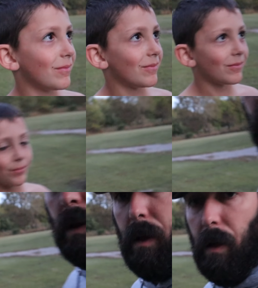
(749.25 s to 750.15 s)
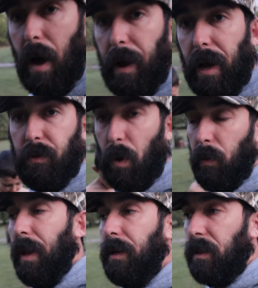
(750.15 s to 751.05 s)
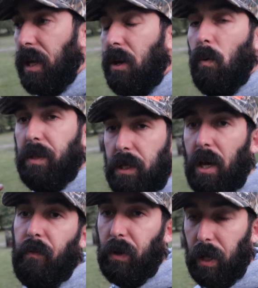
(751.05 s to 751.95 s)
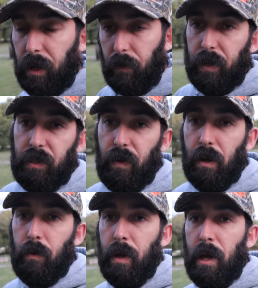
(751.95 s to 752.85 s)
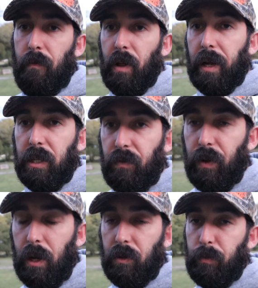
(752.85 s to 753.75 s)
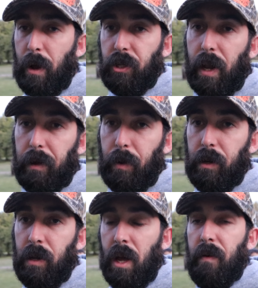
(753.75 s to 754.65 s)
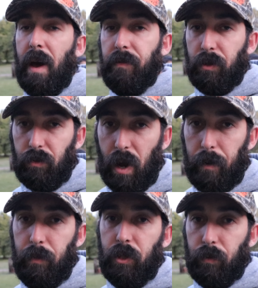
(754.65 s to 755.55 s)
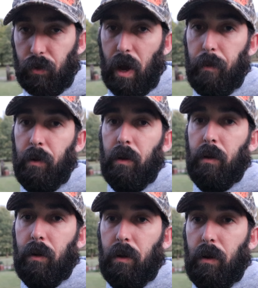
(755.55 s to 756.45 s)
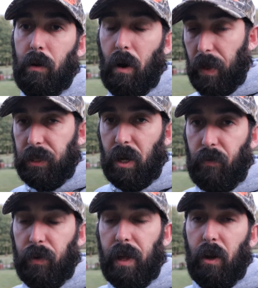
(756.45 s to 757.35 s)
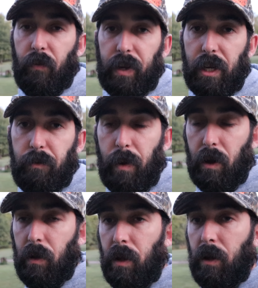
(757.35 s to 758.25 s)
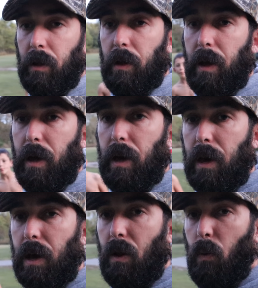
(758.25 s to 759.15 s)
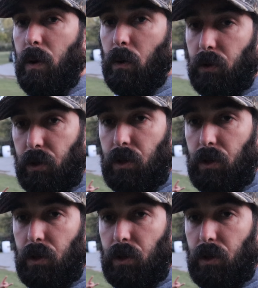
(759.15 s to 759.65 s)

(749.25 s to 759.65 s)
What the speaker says: Yep. Alright guys, well, we'd like to thank you once again for clicking on this video. If you like this video, smash that like button, have a subscribe, all that stuff. Ring that notification bell, and we will